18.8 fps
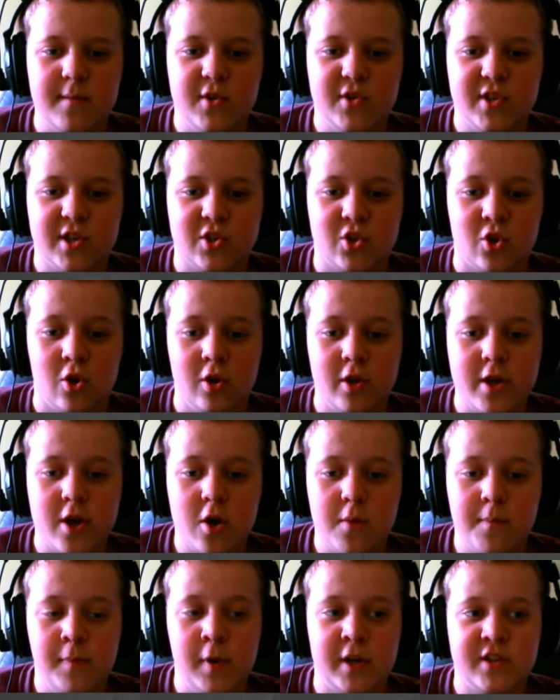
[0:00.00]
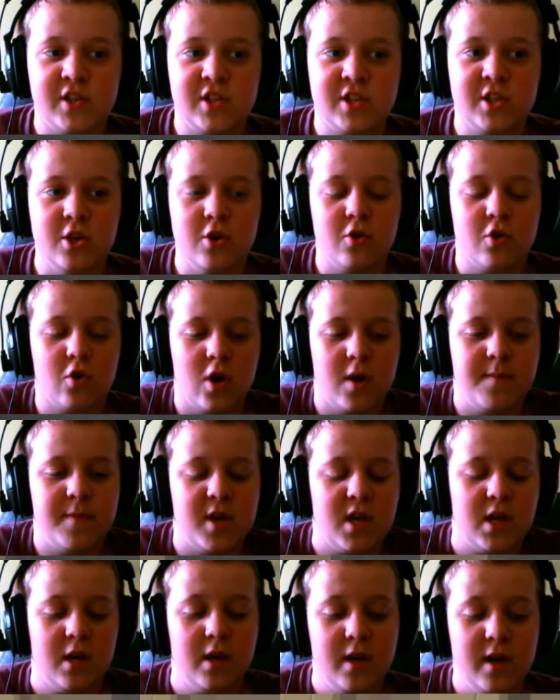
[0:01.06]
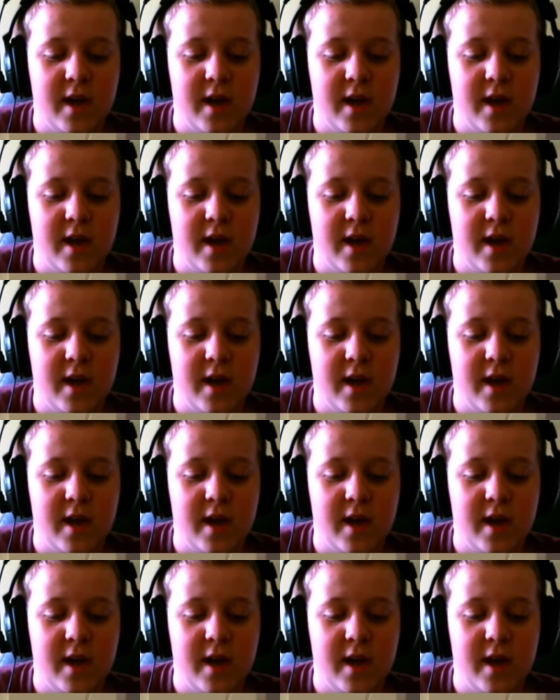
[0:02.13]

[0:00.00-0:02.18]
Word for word: music as earlier, but it's still creepy.